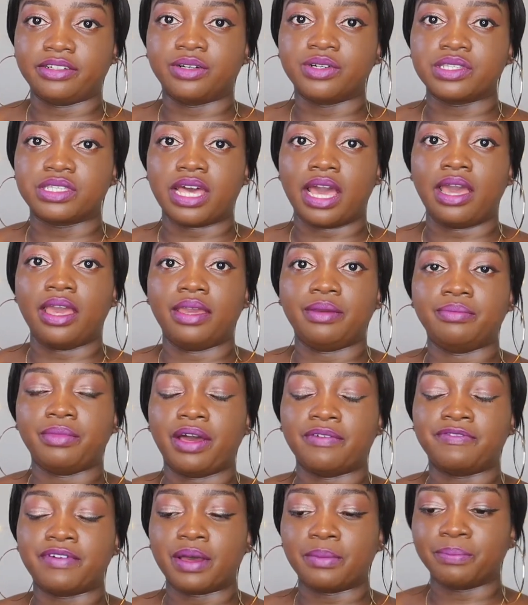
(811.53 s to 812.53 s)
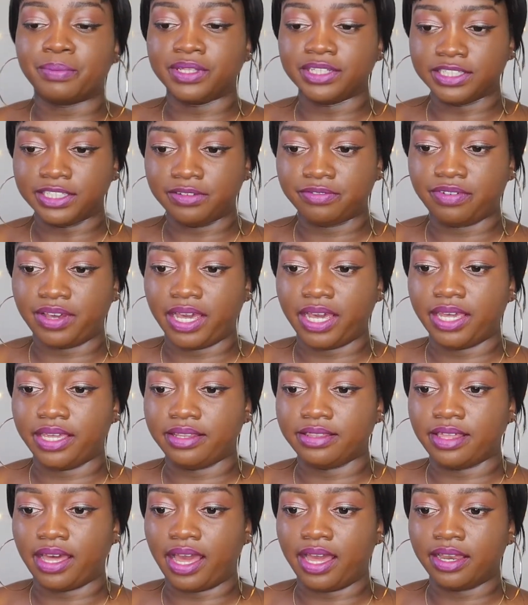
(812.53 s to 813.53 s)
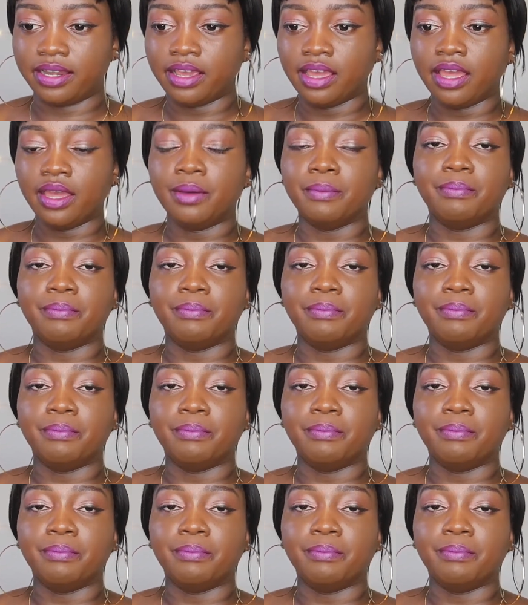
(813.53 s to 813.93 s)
because I'm a firm believer in that